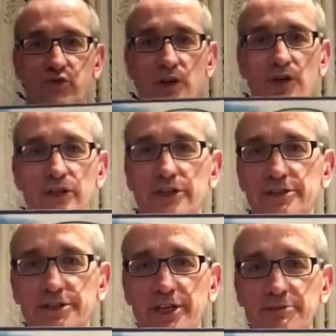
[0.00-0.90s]
Look at
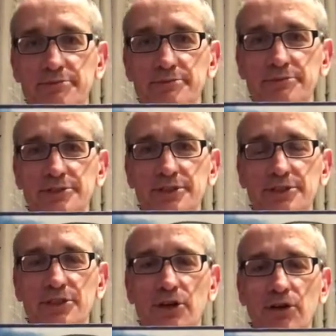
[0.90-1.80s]
this game. It's
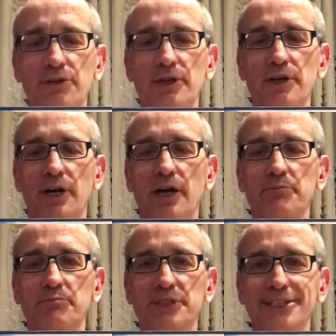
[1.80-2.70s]
called
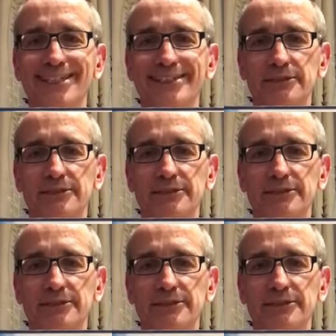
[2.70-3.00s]
Medina.